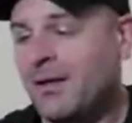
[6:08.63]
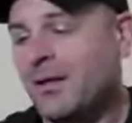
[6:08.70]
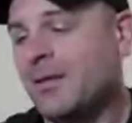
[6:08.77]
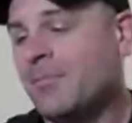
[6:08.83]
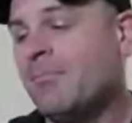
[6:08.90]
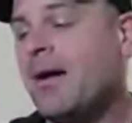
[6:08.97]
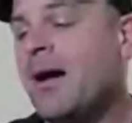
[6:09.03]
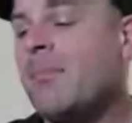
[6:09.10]

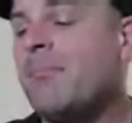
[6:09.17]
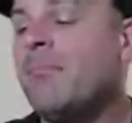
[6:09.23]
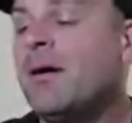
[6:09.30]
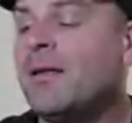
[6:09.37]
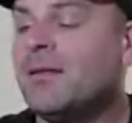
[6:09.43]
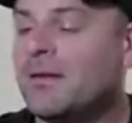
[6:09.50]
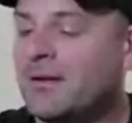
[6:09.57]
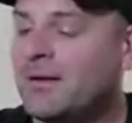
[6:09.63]
My
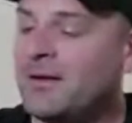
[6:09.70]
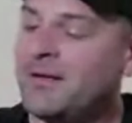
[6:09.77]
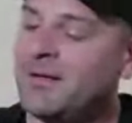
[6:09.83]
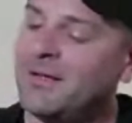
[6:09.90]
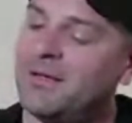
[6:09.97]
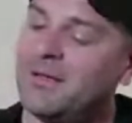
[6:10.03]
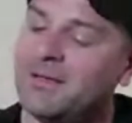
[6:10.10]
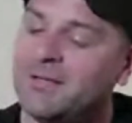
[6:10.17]
mother
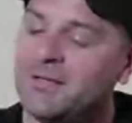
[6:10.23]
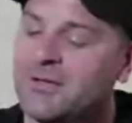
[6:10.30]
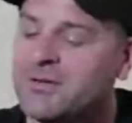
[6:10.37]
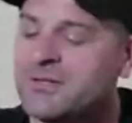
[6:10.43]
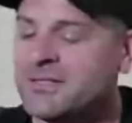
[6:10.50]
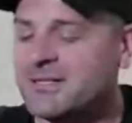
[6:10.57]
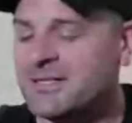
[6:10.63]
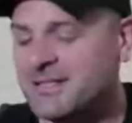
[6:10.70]

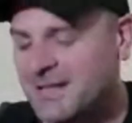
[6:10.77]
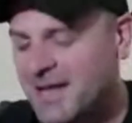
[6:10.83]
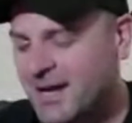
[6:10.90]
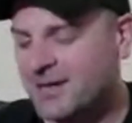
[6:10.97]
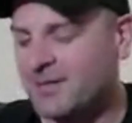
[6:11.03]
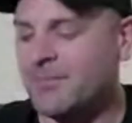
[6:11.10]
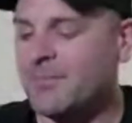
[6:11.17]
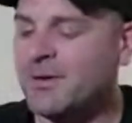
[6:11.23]
used to
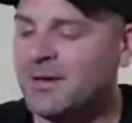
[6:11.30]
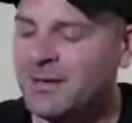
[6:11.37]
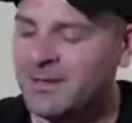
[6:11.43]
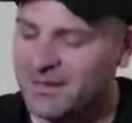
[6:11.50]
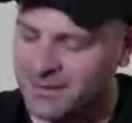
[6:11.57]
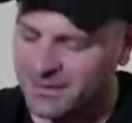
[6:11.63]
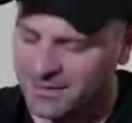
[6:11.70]
say to me,